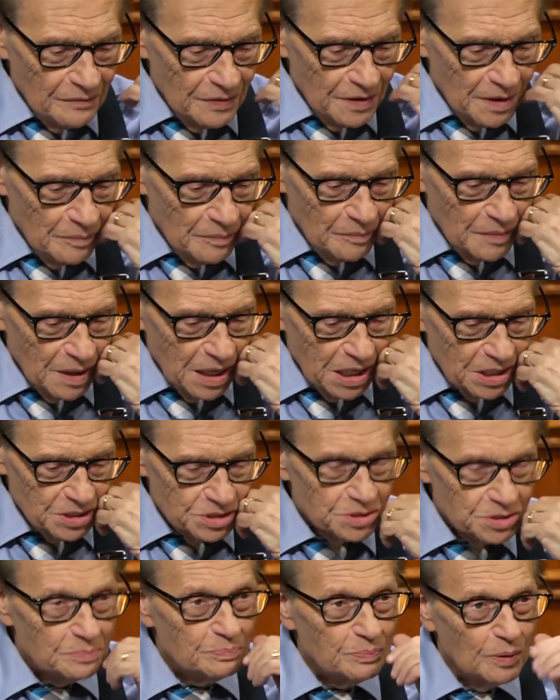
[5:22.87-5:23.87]
him
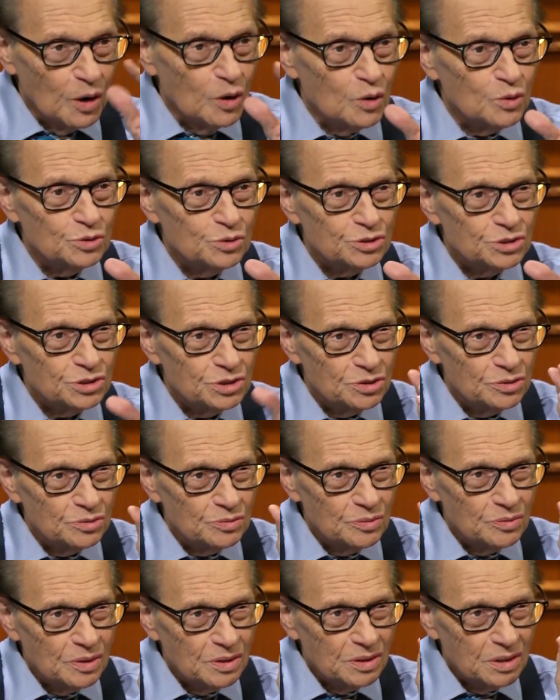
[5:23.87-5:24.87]
as opposed to